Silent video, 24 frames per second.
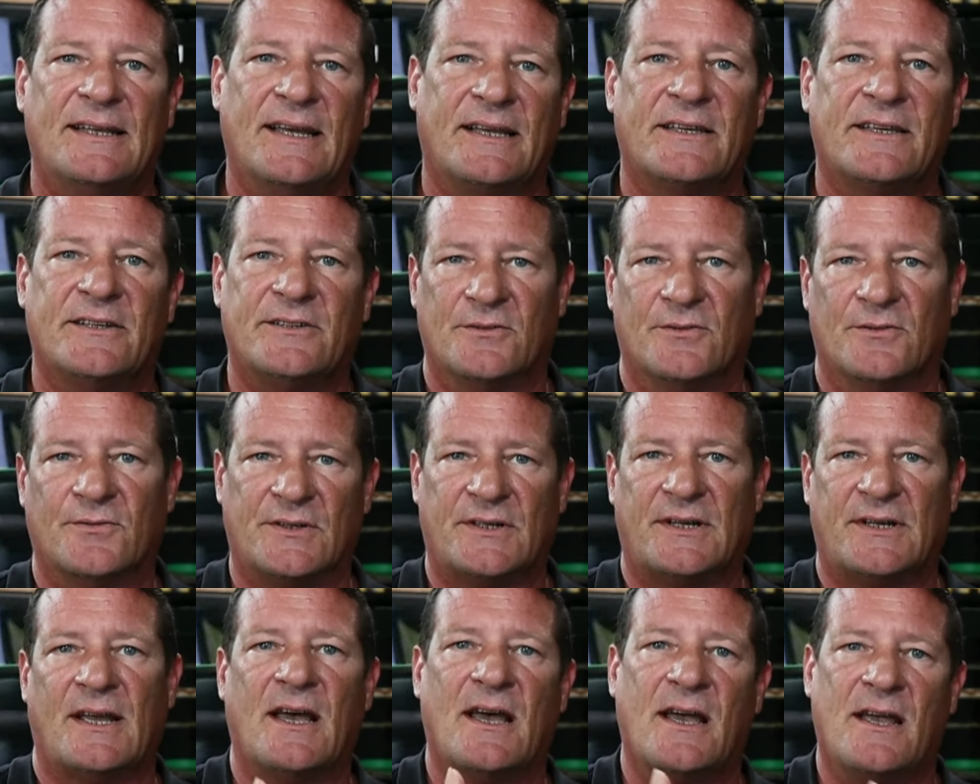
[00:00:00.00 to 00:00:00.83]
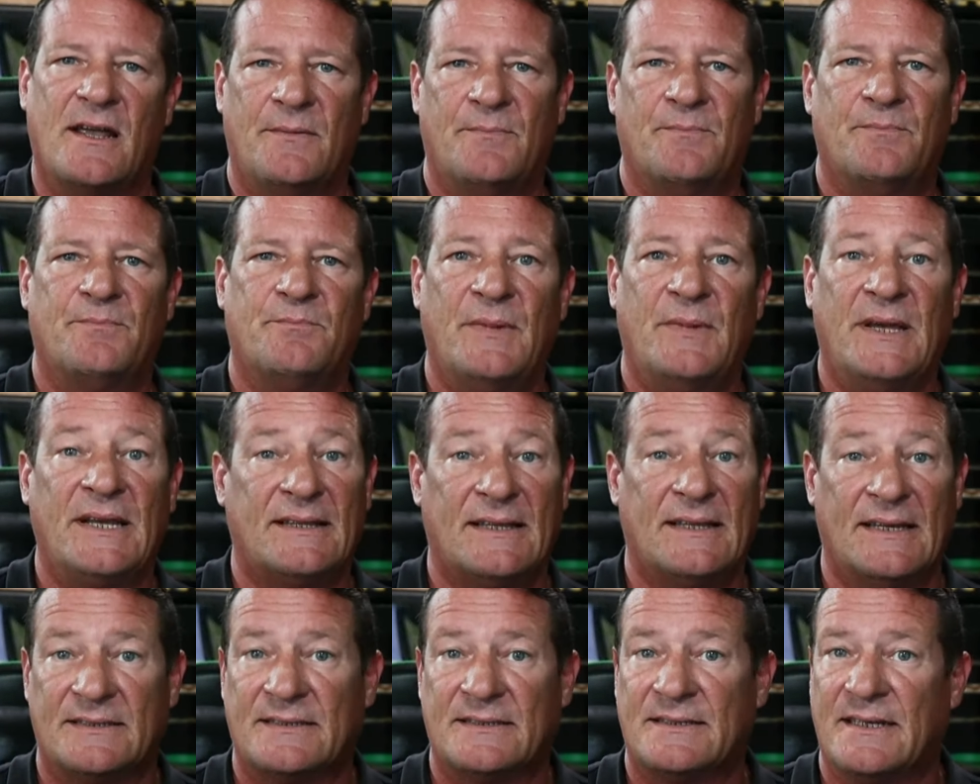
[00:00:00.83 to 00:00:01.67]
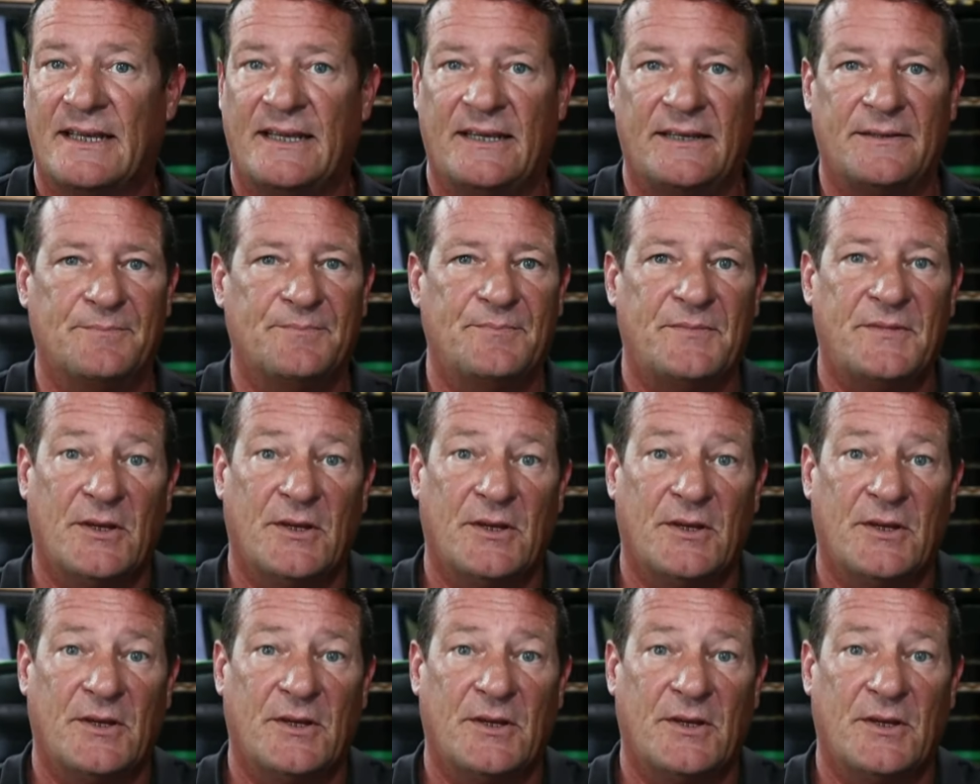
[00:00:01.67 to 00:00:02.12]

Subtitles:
that can over time make that snake,